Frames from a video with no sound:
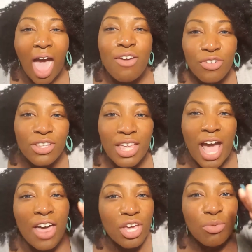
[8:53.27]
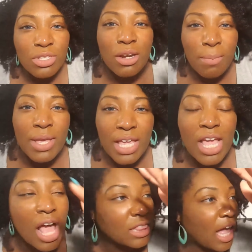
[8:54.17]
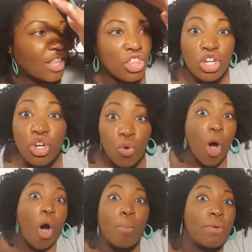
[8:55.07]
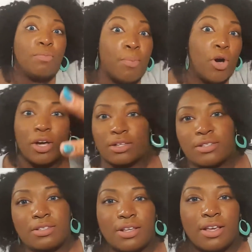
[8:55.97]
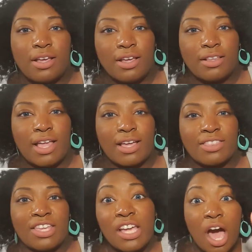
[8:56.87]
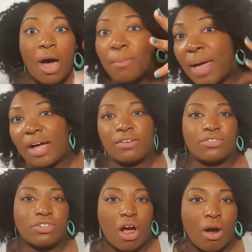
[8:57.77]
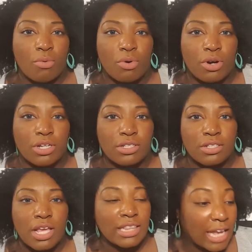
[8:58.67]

Everything. I thought it was gonna be like the new hope of books like the comeback of Star Wars.